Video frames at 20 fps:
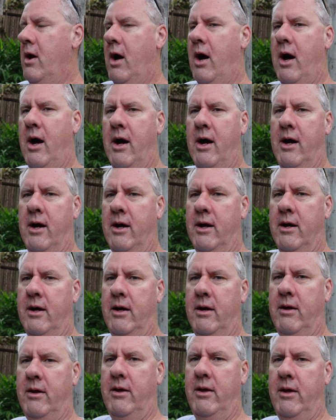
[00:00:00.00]

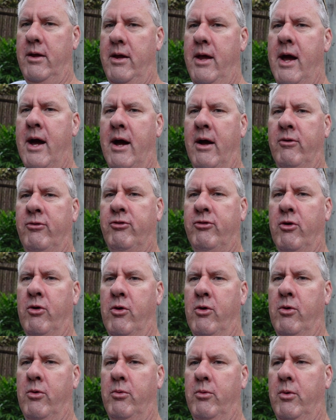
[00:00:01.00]
Yeah,
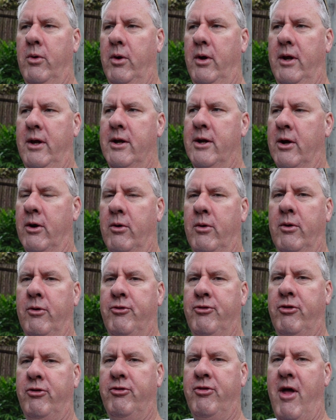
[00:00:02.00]
so you know,
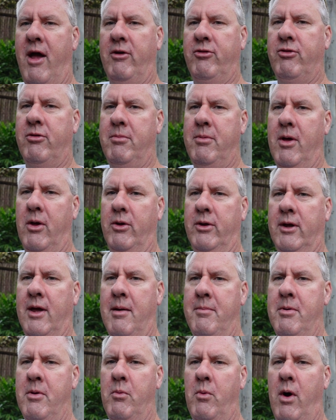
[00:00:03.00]
it's just nice to be able to.
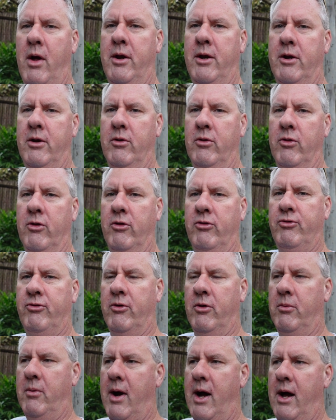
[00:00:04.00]
I've been wanting to do this
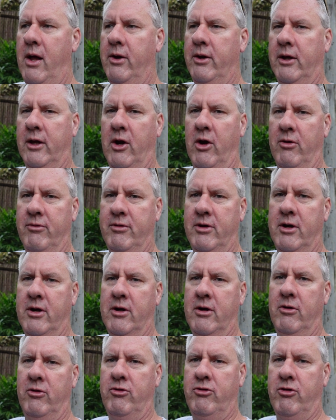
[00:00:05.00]
for a while, to get over
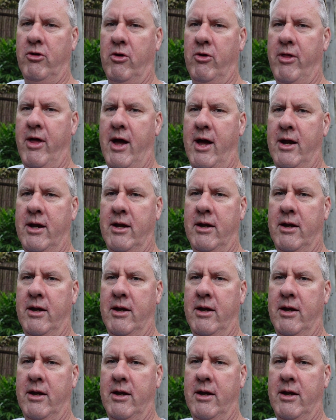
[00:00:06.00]
here and show that.